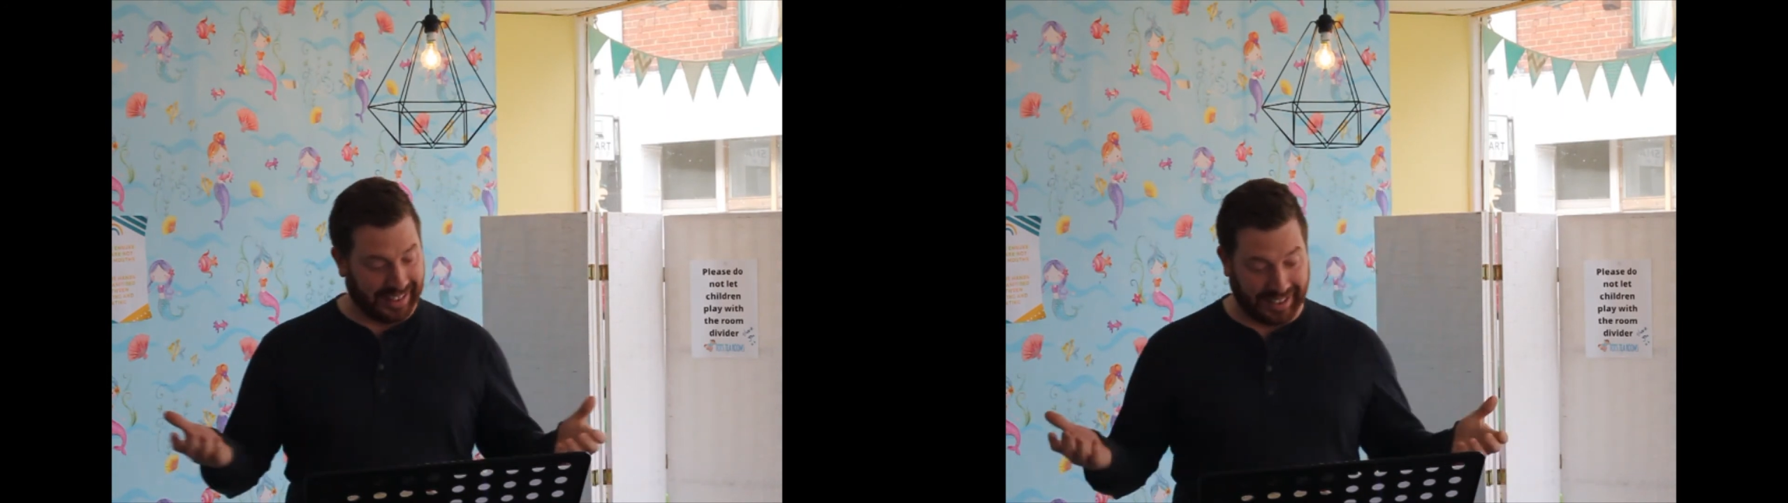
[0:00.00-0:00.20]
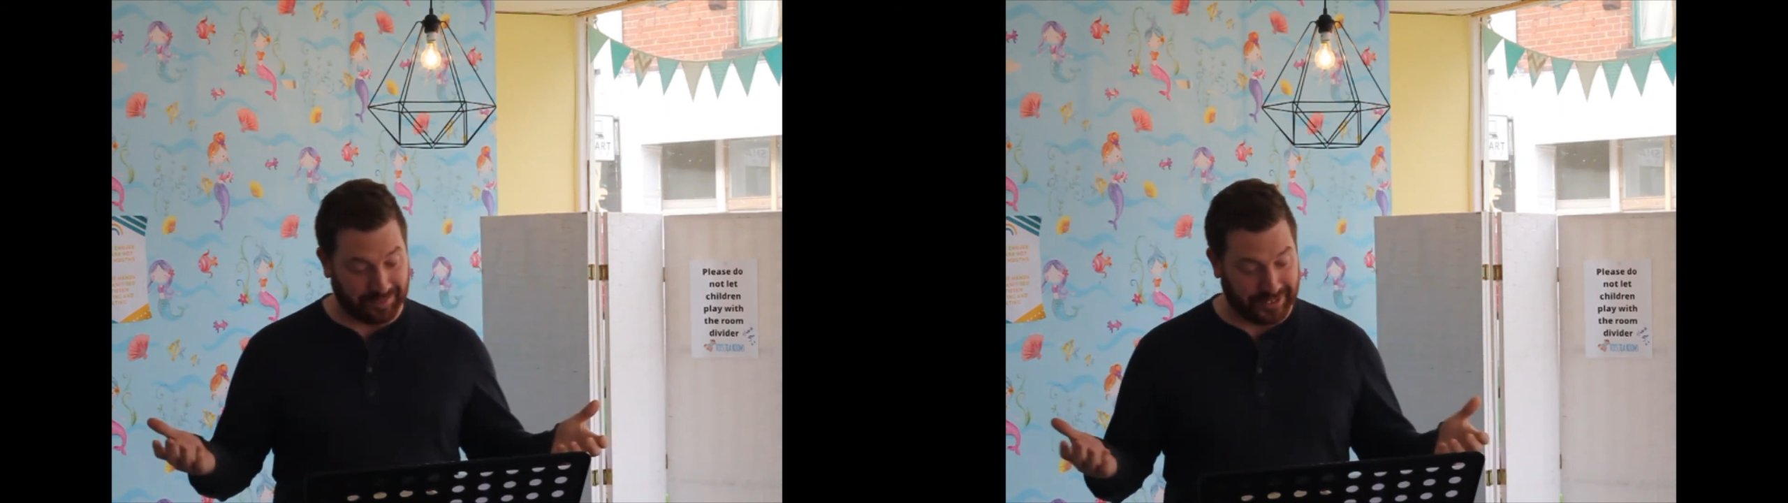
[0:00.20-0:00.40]

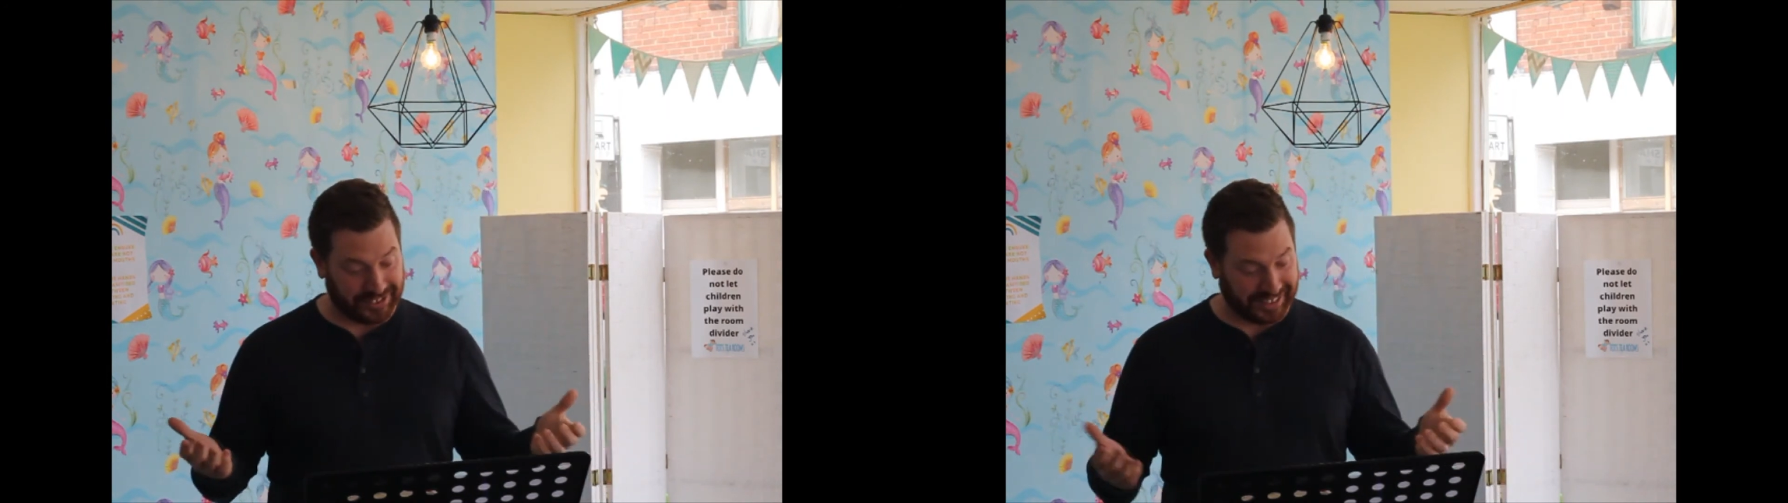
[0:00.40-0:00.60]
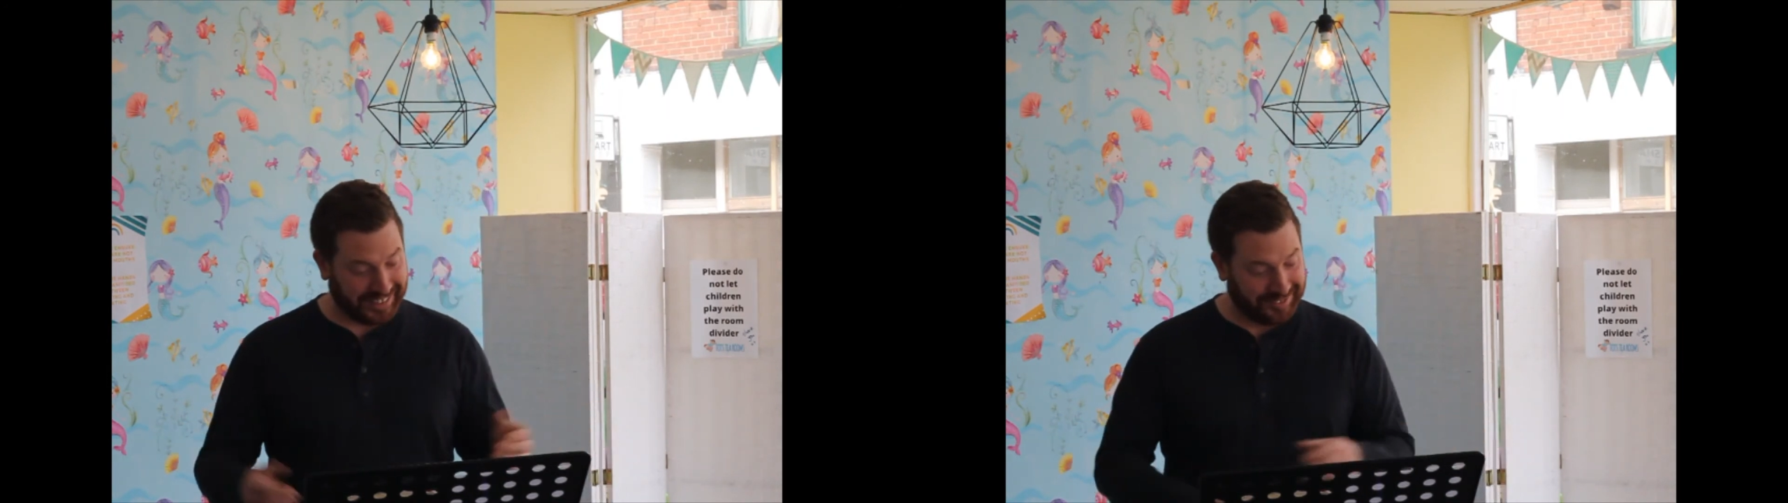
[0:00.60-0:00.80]
and
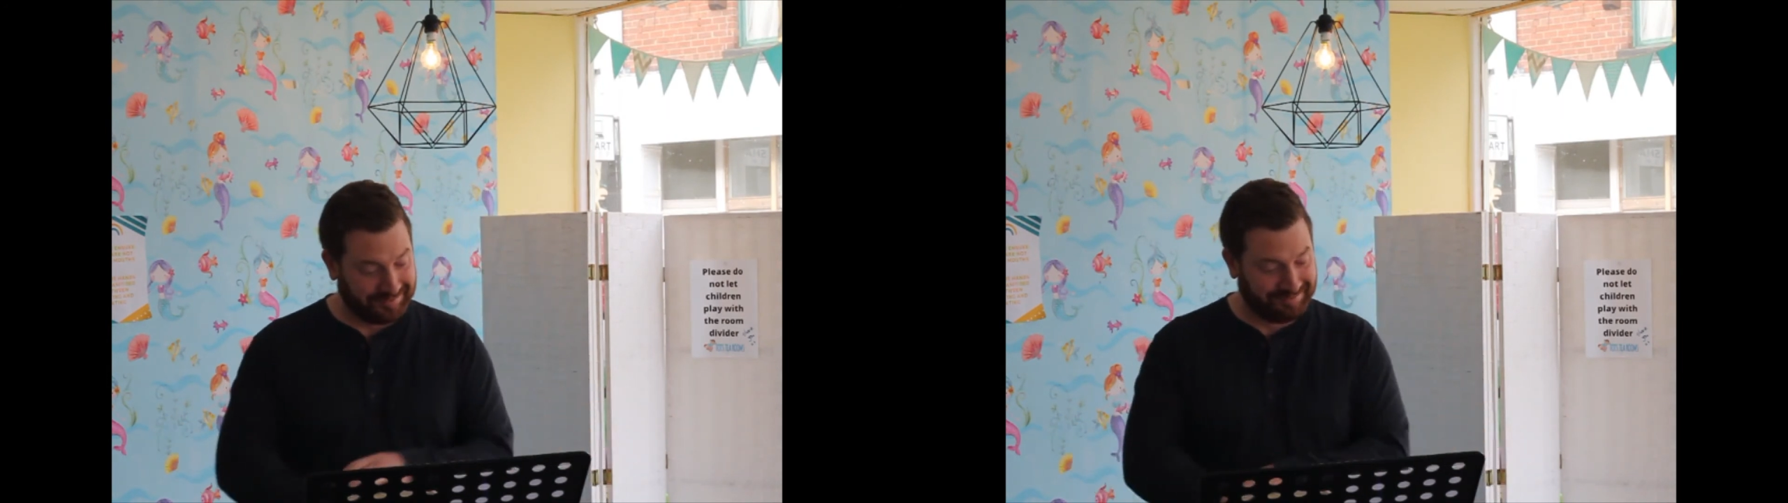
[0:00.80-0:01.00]
fishing.